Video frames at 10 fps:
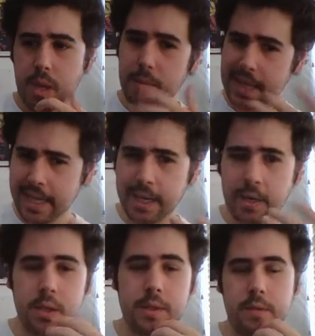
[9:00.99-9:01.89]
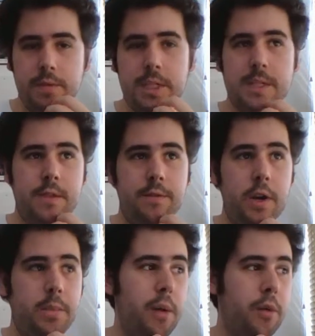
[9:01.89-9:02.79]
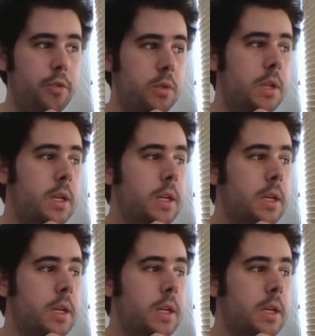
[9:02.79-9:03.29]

But I kind of know that the Vita it's a very powerful